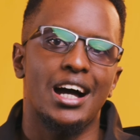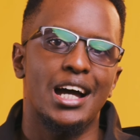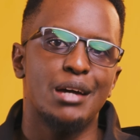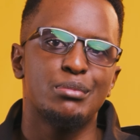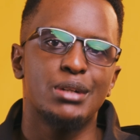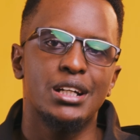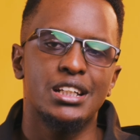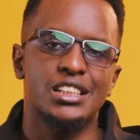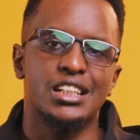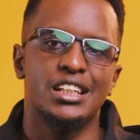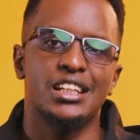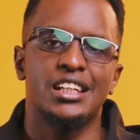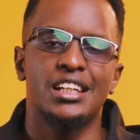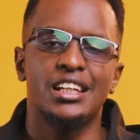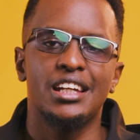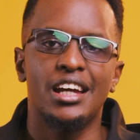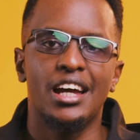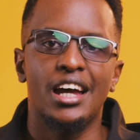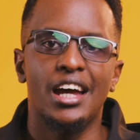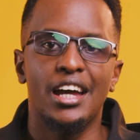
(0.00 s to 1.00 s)
I'm
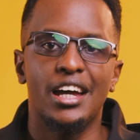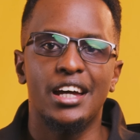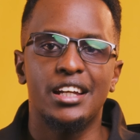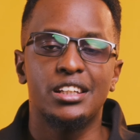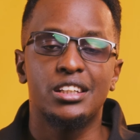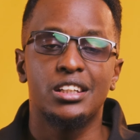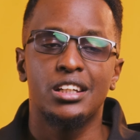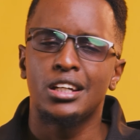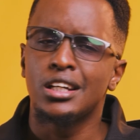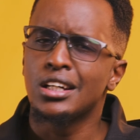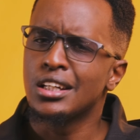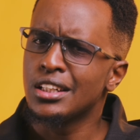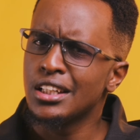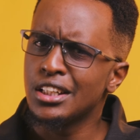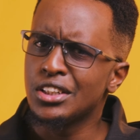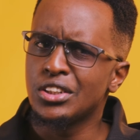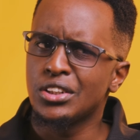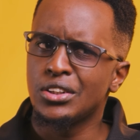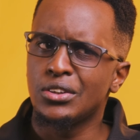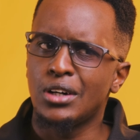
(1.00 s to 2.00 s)
Dji, and
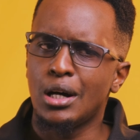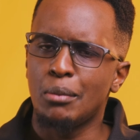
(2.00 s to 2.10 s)
did you know